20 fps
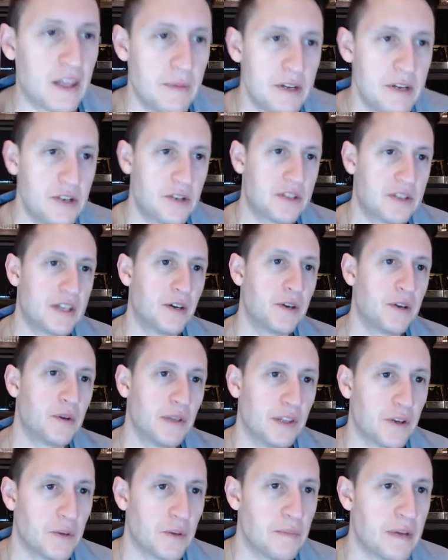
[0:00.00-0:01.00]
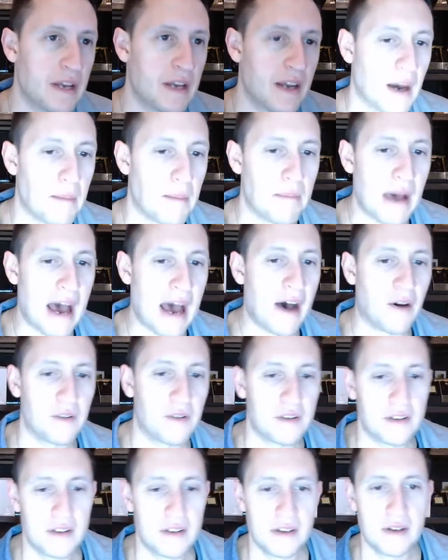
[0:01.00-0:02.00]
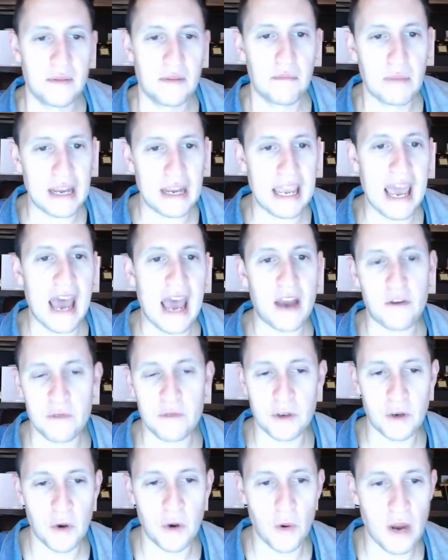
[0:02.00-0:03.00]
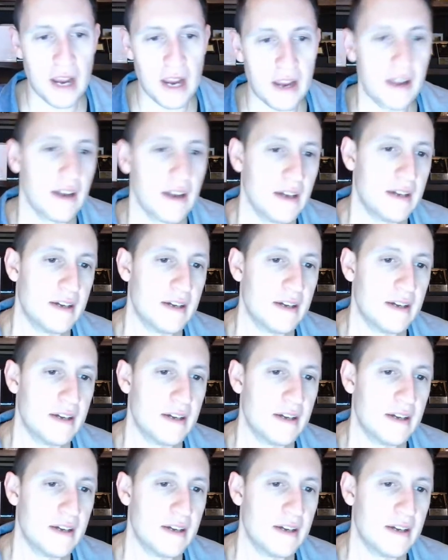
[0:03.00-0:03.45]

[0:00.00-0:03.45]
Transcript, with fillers: let me just tell you a little bit about Macaque real quick.